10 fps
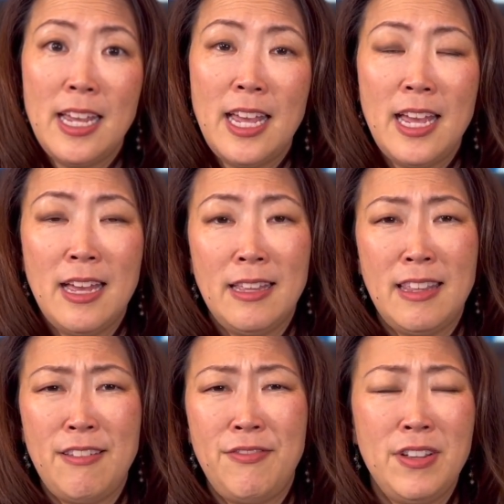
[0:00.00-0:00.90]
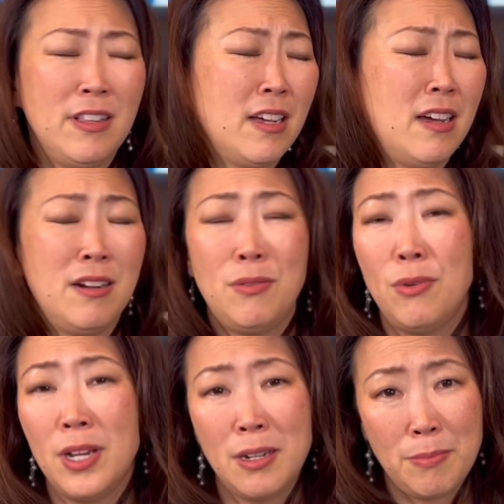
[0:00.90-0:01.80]
and they feel like, I don't
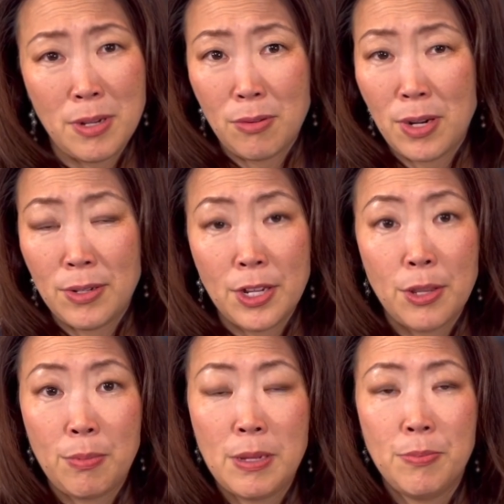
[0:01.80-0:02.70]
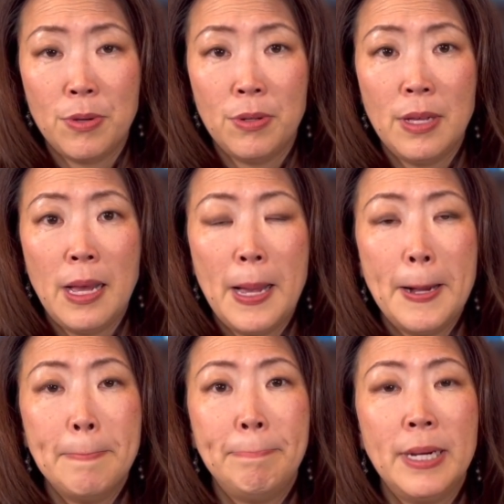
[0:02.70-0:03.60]
want to be around other people.
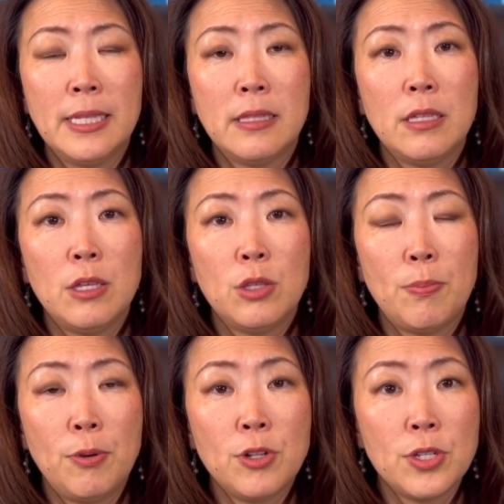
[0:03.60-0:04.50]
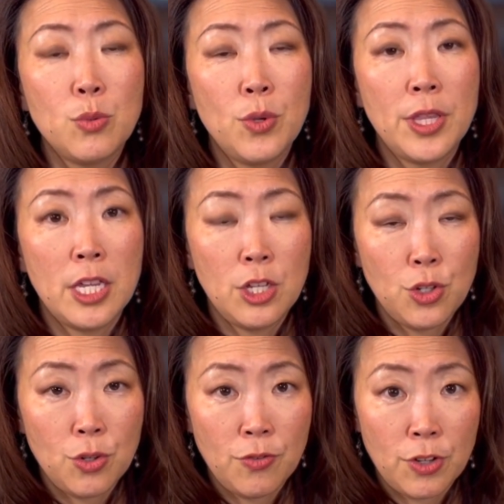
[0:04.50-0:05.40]
But the person with
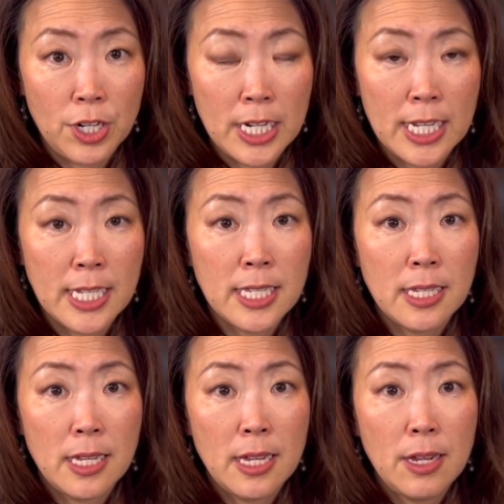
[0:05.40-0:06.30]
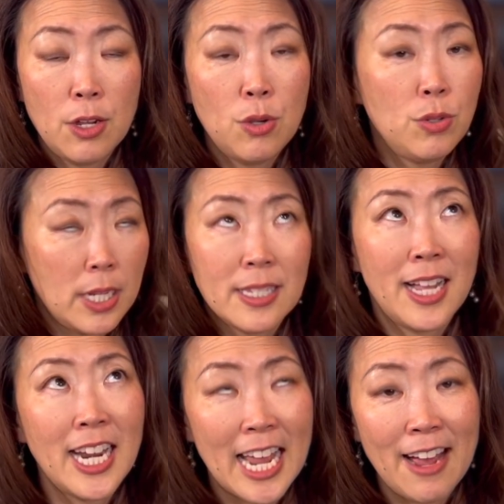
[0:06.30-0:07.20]
introvertedness who does
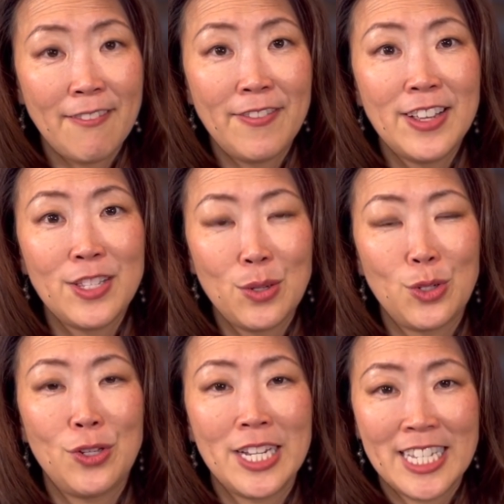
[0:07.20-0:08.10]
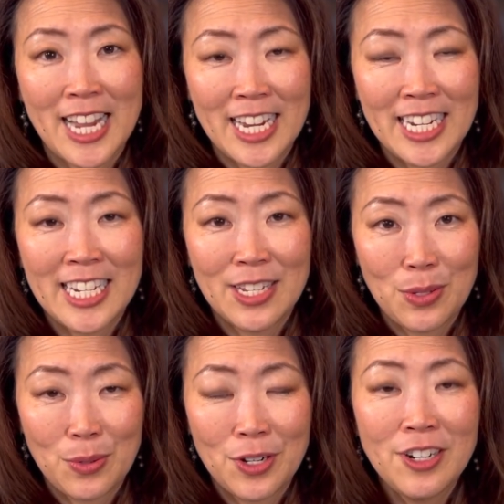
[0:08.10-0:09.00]
not have social anxiety
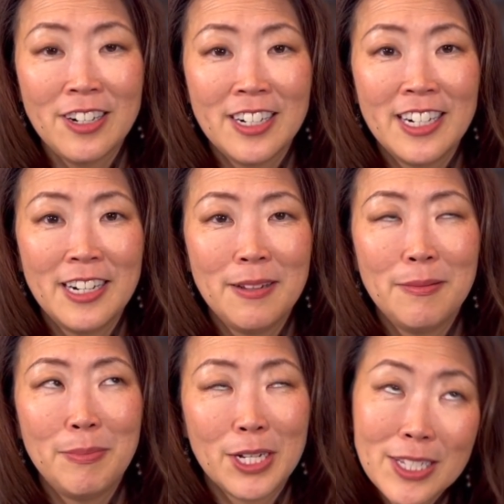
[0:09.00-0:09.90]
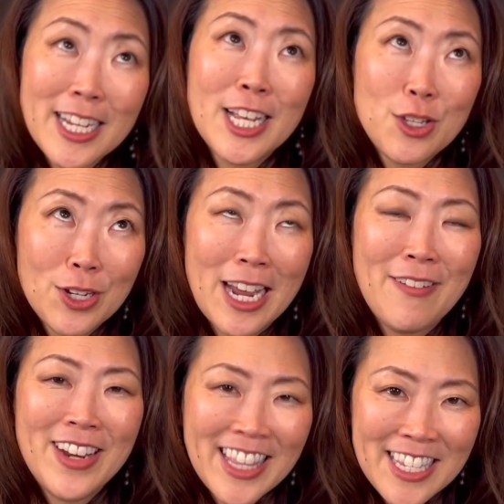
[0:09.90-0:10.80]
disorder, because I guess you could have
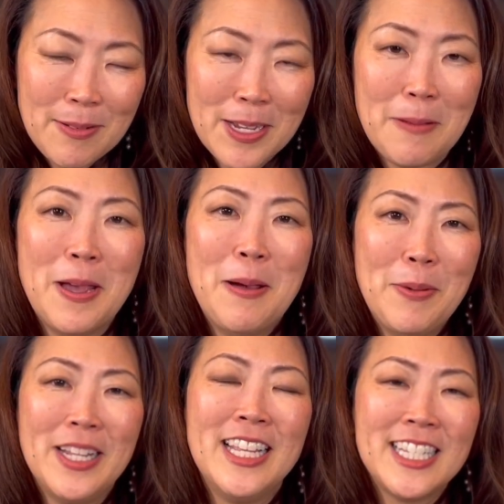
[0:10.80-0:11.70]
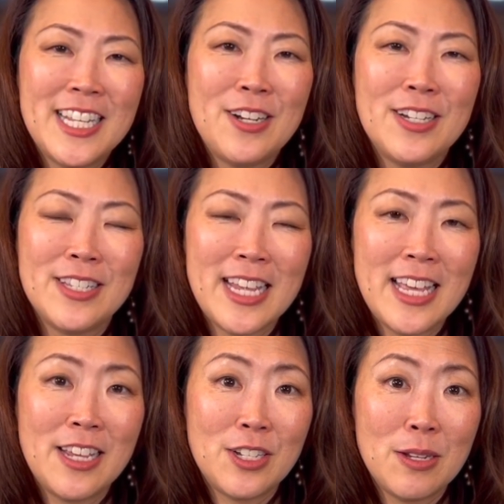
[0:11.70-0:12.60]
it at the same time, but let's say
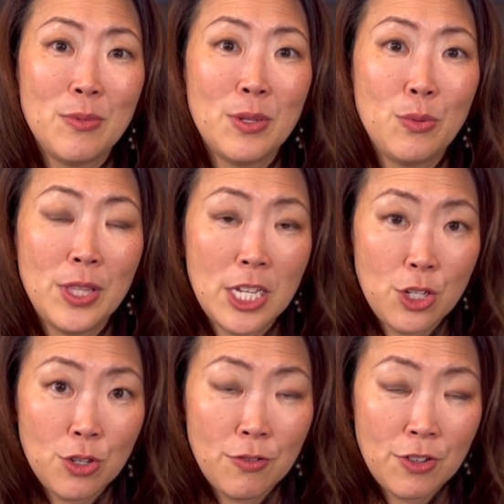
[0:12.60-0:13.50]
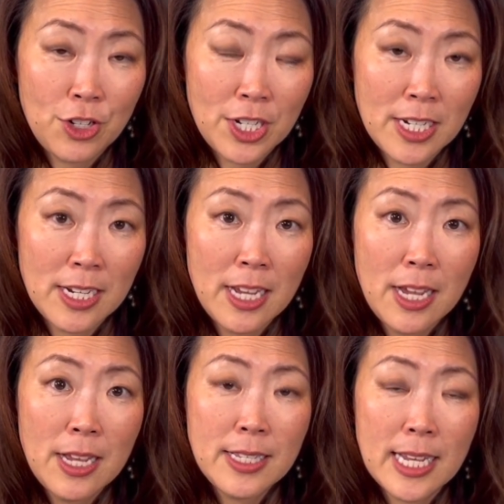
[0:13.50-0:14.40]
there's someone with introversion
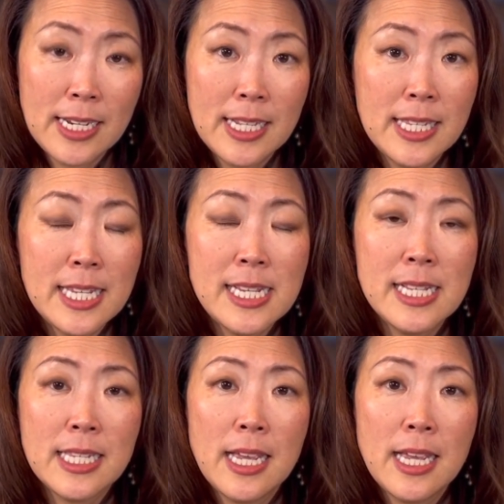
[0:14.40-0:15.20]
tendencies,